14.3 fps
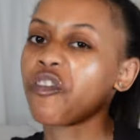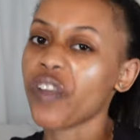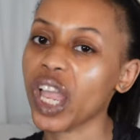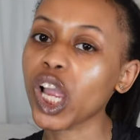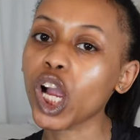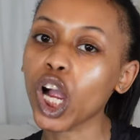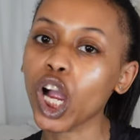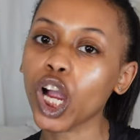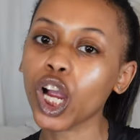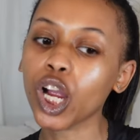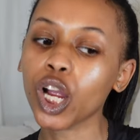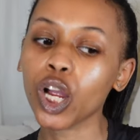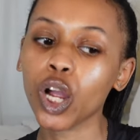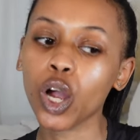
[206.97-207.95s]

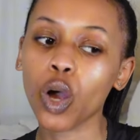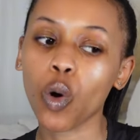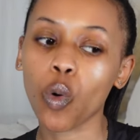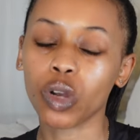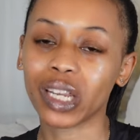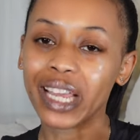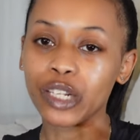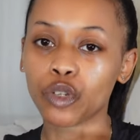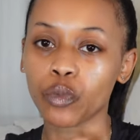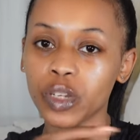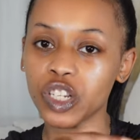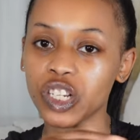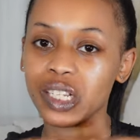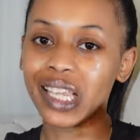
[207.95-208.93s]
finger? Or like, do
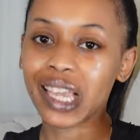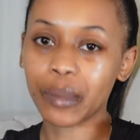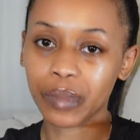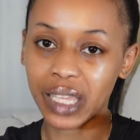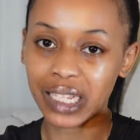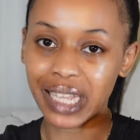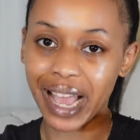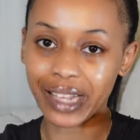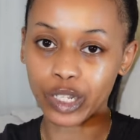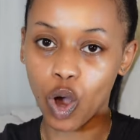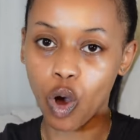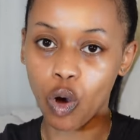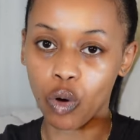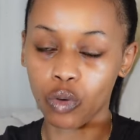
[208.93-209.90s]
we just keep this as a
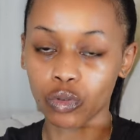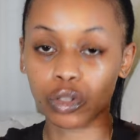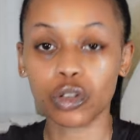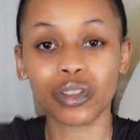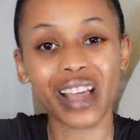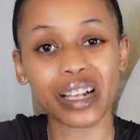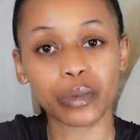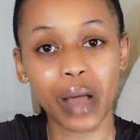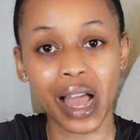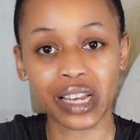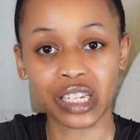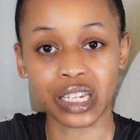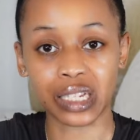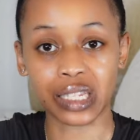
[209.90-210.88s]
whole? So that's why
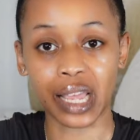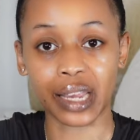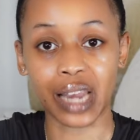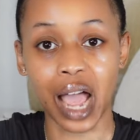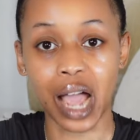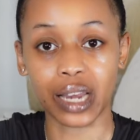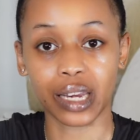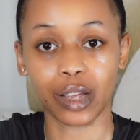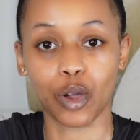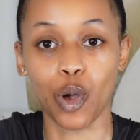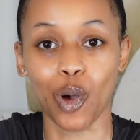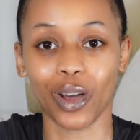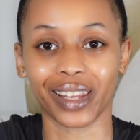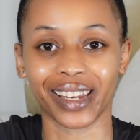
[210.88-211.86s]
I just say 9 and
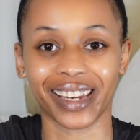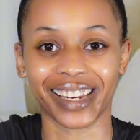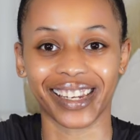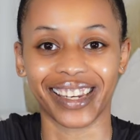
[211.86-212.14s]
call it a